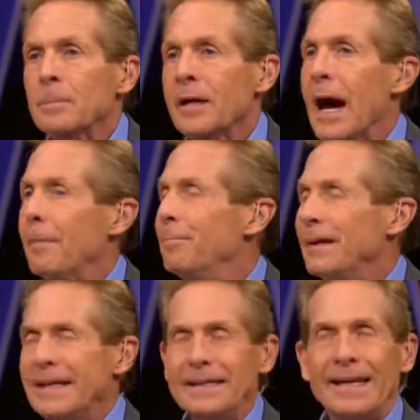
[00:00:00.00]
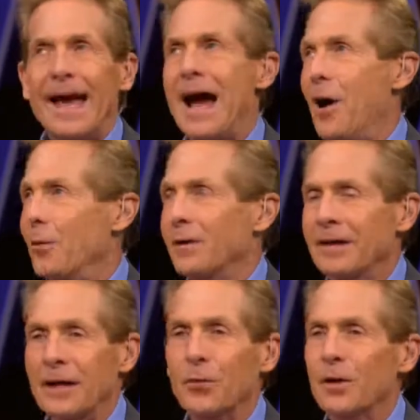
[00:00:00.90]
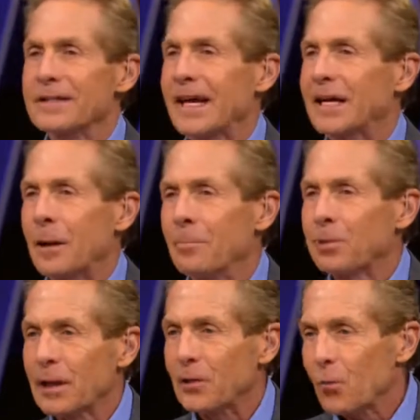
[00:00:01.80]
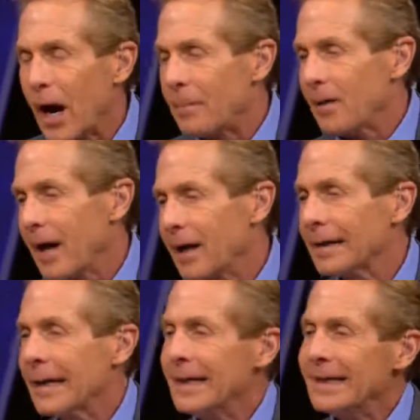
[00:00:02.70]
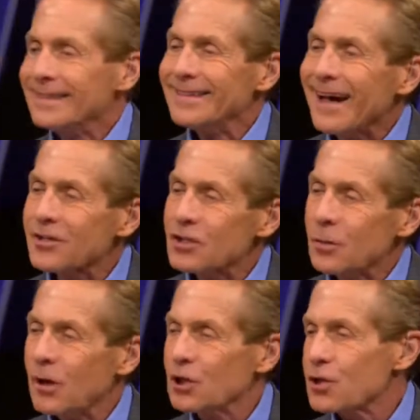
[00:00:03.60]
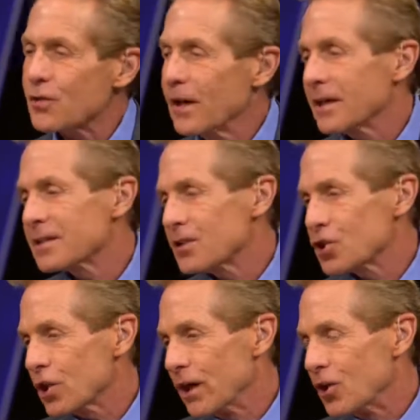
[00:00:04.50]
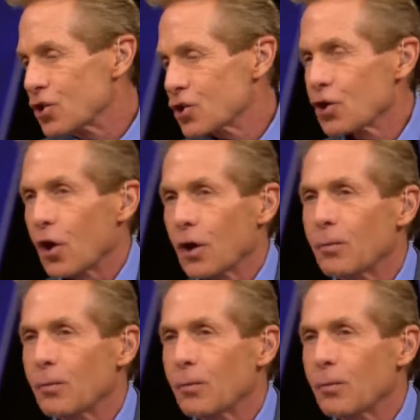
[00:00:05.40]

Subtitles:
Got beat down. It was a complete wipeout. Not so much thanks to Shannon Sharp.